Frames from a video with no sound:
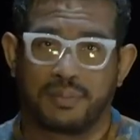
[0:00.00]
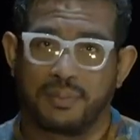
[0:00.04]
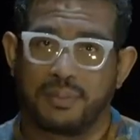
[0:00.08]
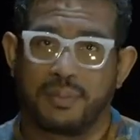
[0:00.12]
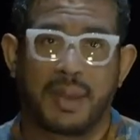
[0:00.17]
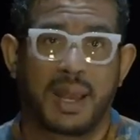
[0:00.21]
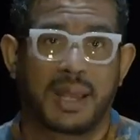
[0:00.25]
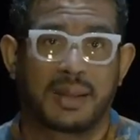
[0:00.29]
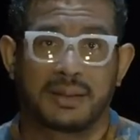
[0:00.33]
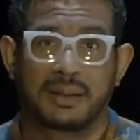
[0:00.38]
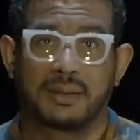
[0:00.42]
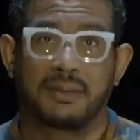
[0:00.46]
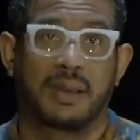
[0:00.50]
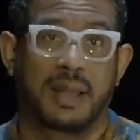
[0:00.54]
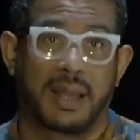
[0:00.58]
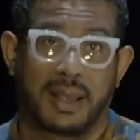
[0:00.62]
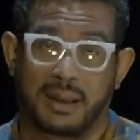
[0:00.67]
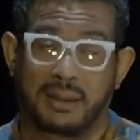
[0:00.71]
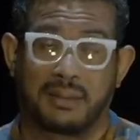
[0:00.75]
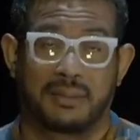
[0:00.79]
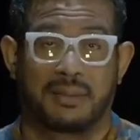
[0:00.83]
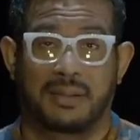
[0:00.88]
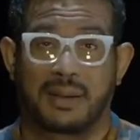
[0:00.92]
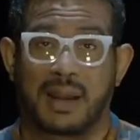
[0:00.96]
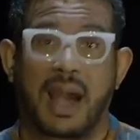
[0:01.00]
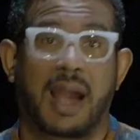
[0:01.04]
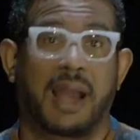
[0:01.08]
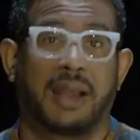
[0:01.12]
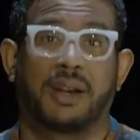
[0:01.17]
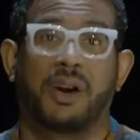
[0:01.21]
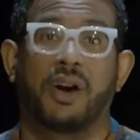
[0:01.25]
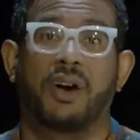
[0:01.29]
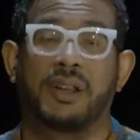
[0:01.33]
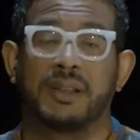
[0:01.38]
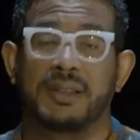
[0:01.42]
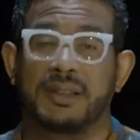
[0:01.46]
men like
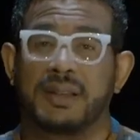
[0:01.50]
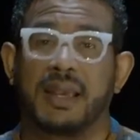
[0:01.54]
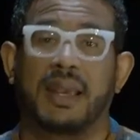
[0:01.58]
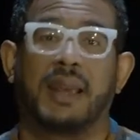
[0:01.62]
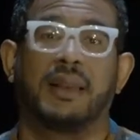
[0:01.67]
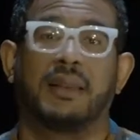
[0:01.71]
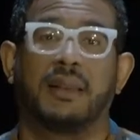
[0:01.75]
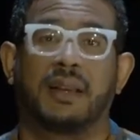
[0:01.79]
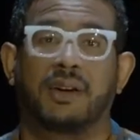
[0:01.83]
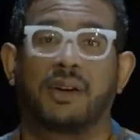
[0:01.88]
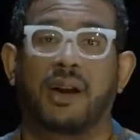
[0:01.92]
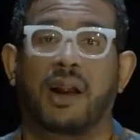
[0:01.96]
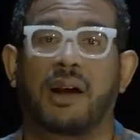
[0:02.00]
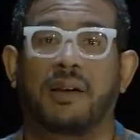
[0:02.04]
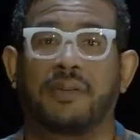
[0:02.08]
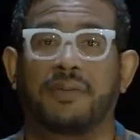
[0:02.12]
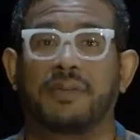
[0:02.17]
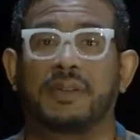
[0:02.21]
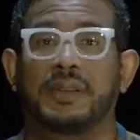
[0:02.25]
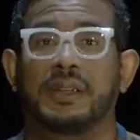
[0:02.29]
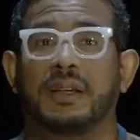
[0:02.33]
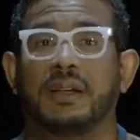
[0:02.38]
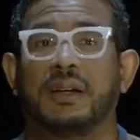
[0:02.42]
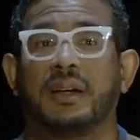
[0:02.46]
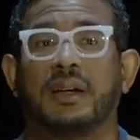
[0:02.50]
icons in the craft.